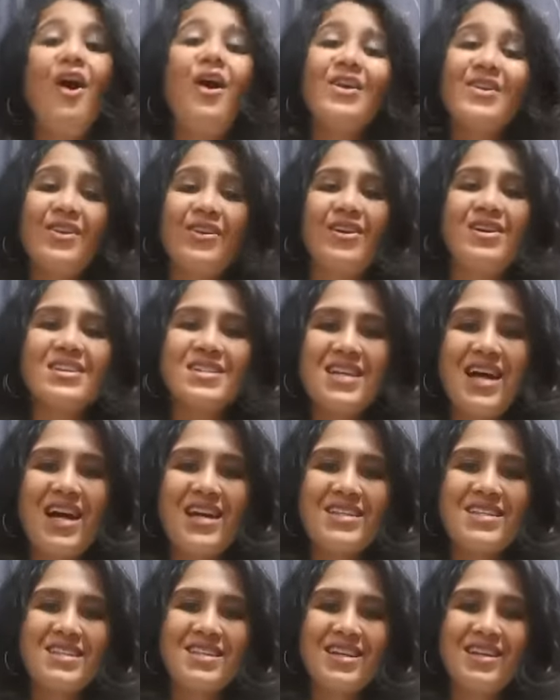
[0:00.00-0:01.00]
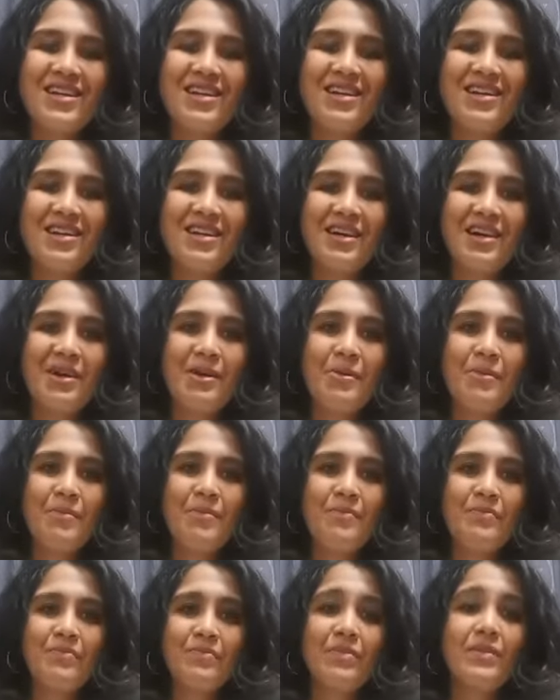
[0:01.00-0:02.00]
on your task.
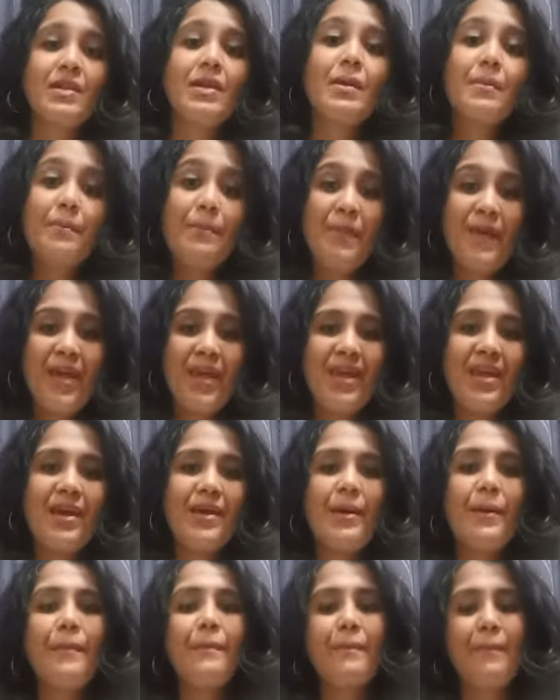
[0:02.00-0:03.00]
Being